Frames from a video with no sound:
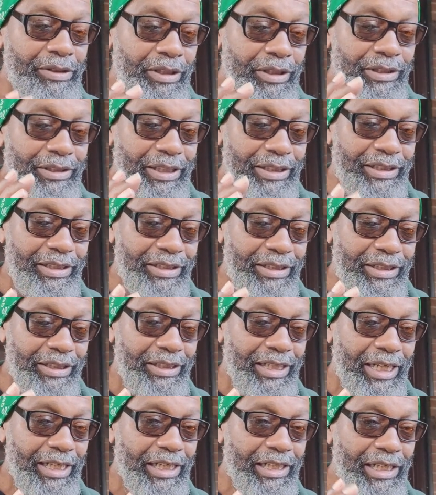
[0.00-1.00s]
This is the
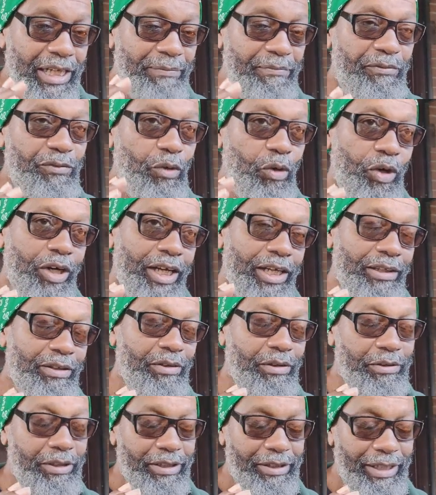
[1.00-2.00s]
day that that forecast
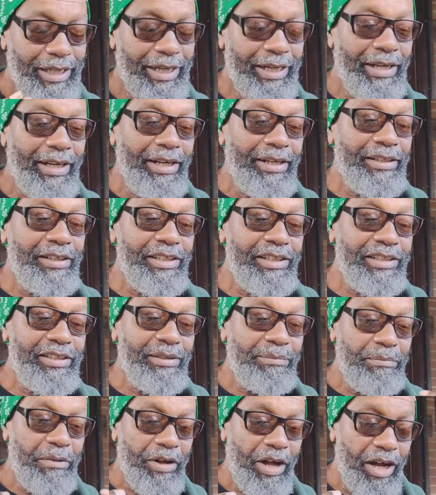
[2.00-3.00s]
the day. This is
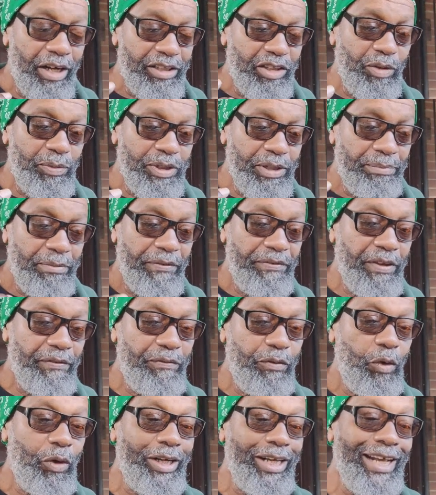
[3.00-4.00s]
the October is the month that
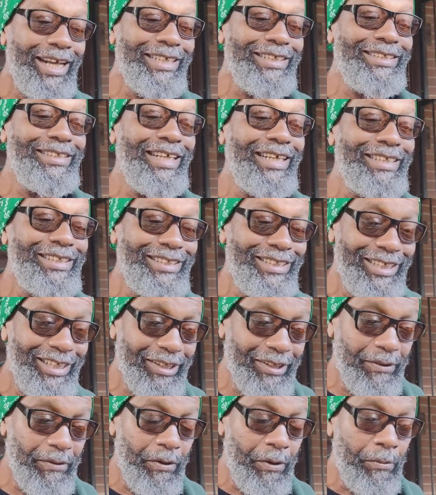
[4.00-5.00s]
forecasts next year.